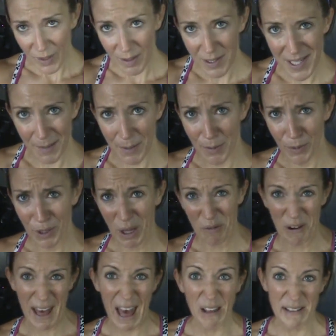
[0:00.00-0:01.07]
some people go,
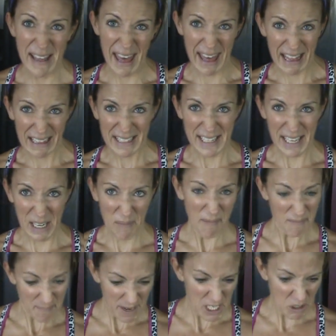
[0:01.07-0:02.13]
well, how the hell is it
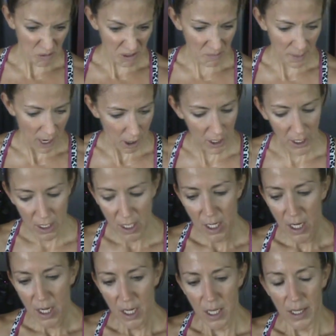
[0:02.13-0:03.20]
going to measure willpower?
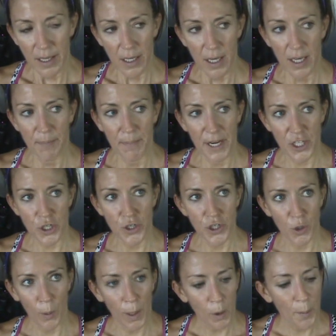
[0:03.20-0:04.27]
It measures
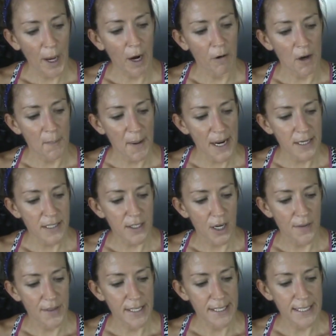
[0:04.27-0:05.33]
your willpower based
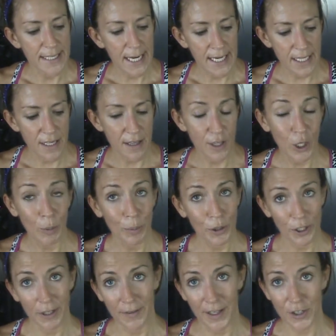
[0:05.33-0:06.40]
on the data that you
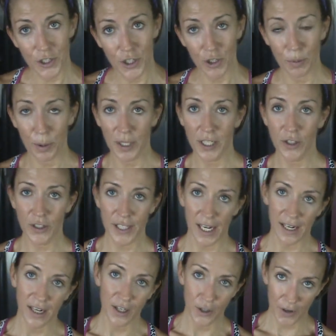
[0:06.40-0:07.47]
put in there. So you're putting your
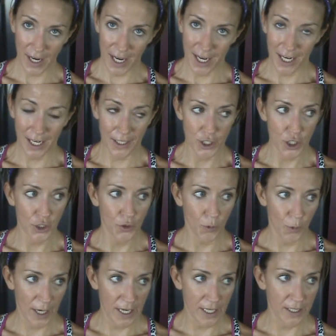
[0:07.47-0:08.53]
data, your age, your
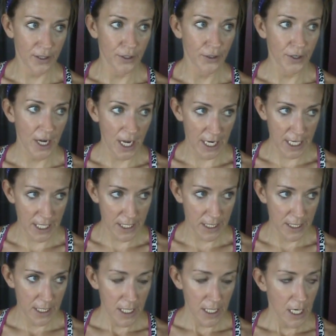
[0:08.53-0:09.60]
weight, your height,
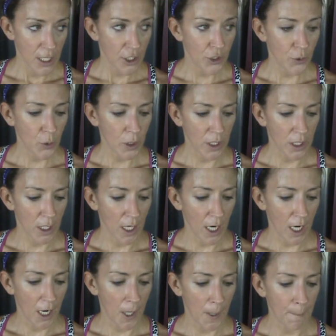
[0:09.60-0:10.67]
your
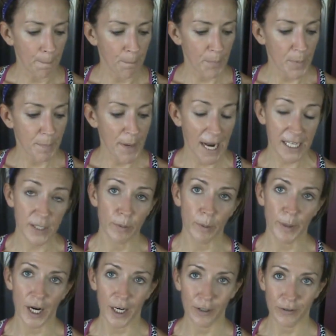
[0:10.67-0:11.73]
um, maximum
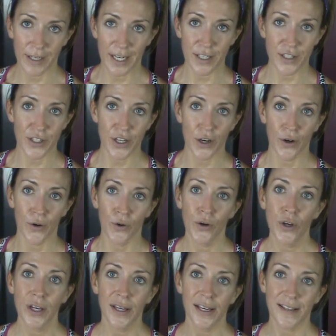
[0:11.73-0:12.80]
heart rate. So
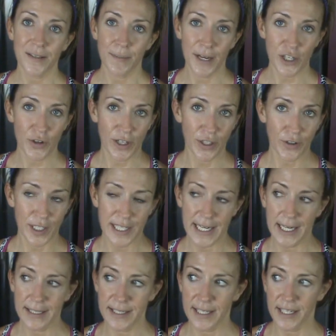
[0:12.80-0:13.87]
it's measuring your
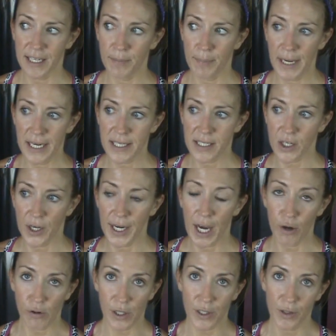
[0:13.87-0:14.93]
intensity based on
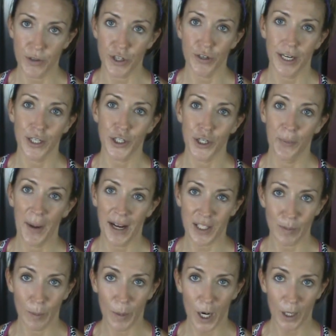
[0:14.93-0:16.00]
how close you get to your
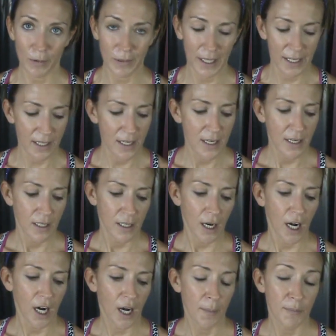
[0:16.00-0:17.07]
maximum heart rate
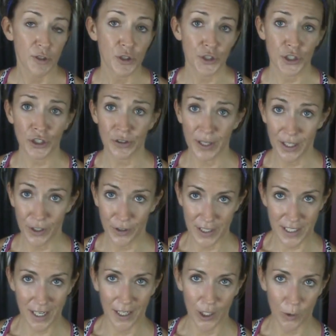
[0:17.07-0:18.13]
um, during your
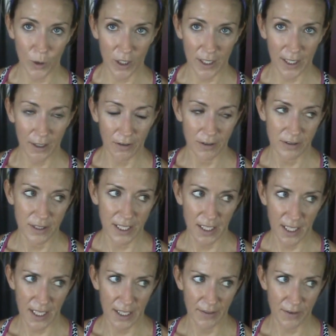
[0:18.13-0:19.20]
entire workout. And
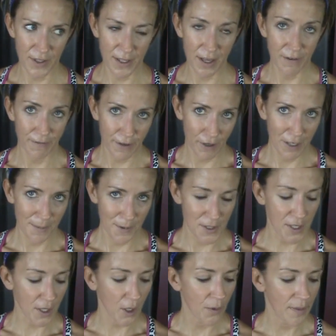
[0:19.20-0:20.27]
again, there's a lot of variables
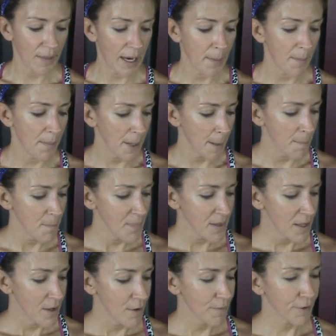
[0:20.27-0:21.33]
that go in that. But
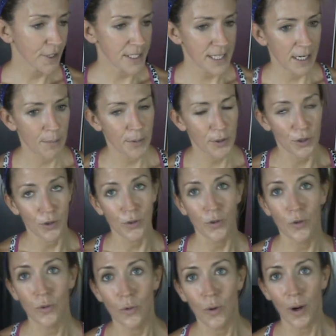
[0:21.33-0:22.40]
for example,
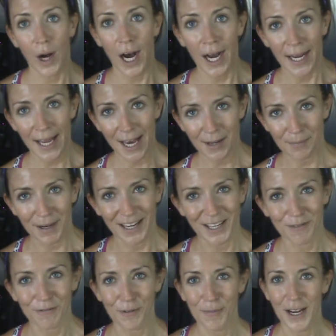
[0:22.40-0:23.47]
I had my
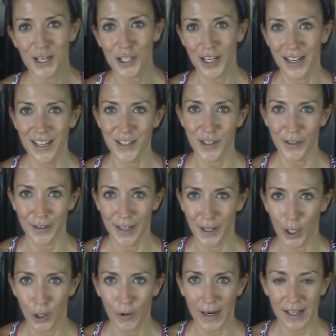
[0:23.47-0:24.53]
information entered
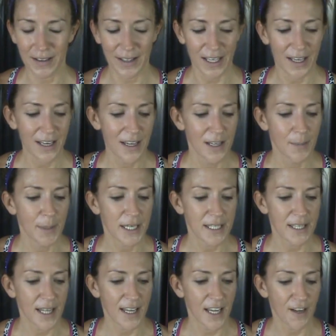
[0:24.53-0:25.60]
incorrectly because
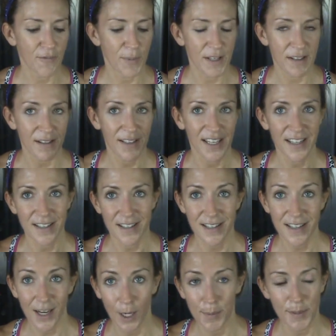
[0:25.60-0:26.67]
they gave me the
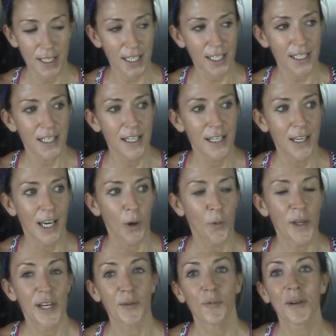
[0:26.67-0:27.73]
latest update and
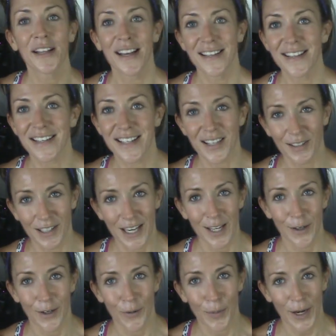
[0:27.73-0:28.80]
we didn't realize it till
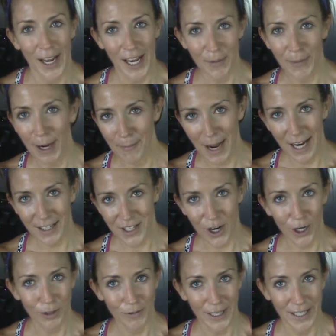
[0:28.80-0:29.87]
later, but I had my max
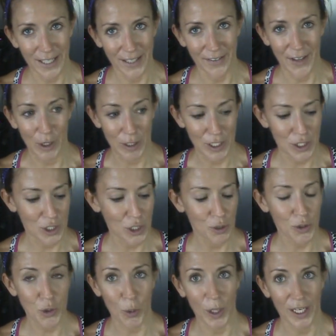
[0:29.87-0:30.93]
heart rate in there as two
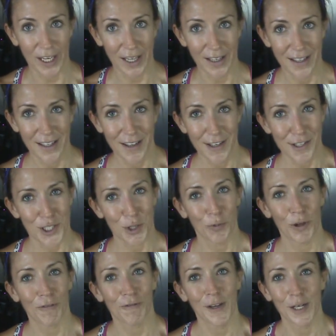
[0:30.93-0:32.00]
twenty. So
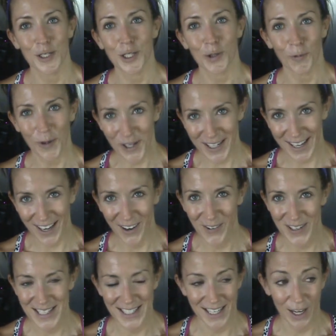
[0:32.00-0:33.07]
we finished the workout
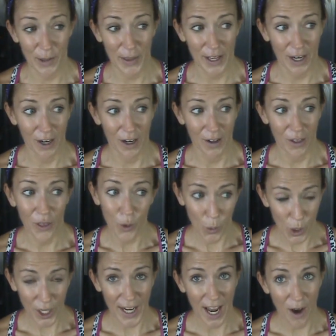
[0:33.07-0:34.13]
we did out there, the
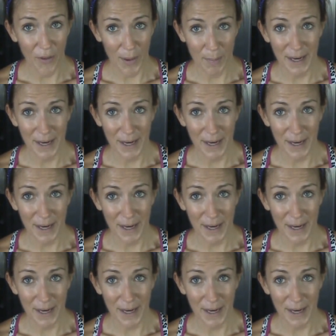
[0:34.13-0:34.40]
workout that